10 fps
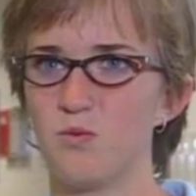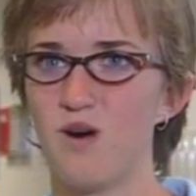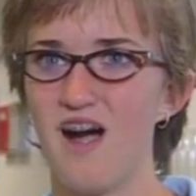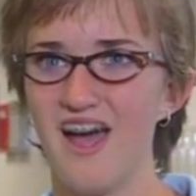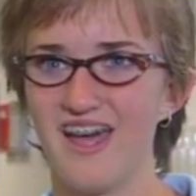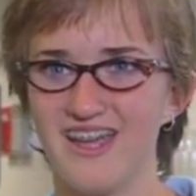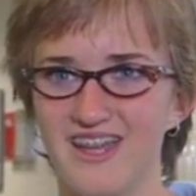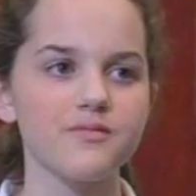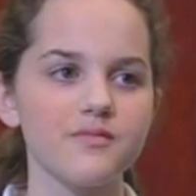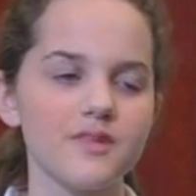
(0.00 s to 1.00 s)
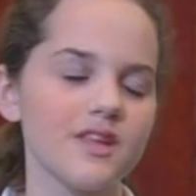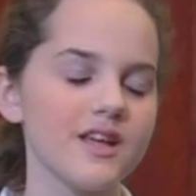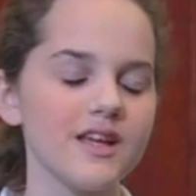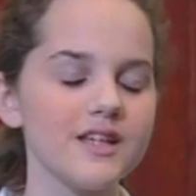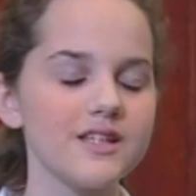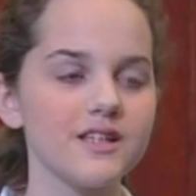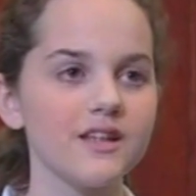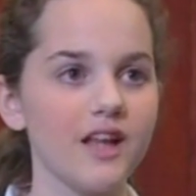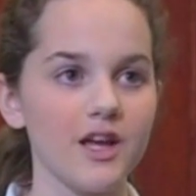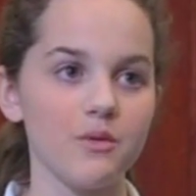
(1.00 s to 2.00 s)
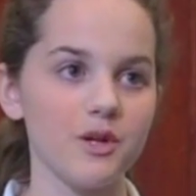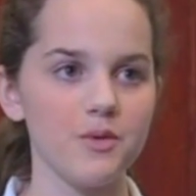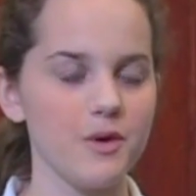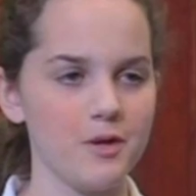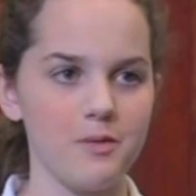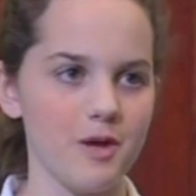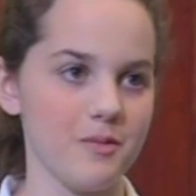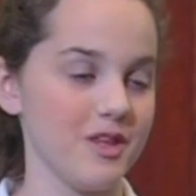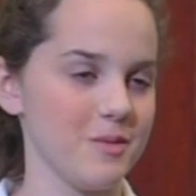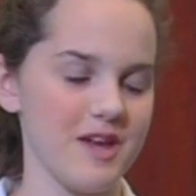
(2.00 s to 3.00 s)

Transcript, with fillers: Why? He didn't like what you wrote about me in the